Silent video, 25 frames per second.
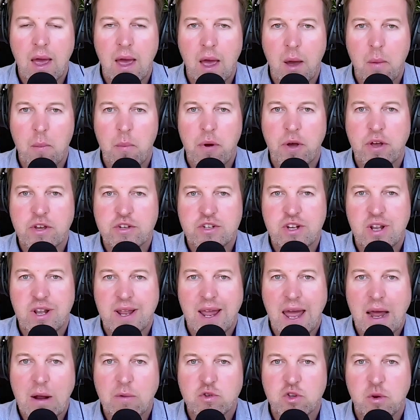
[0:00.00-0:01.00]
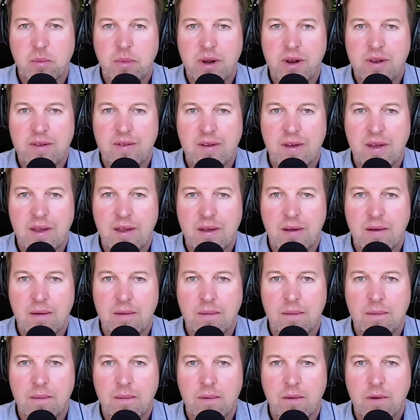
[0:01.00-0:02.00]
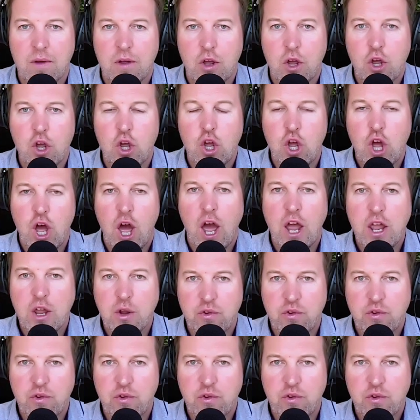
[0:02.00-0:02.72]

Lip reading: And personal accountability. Are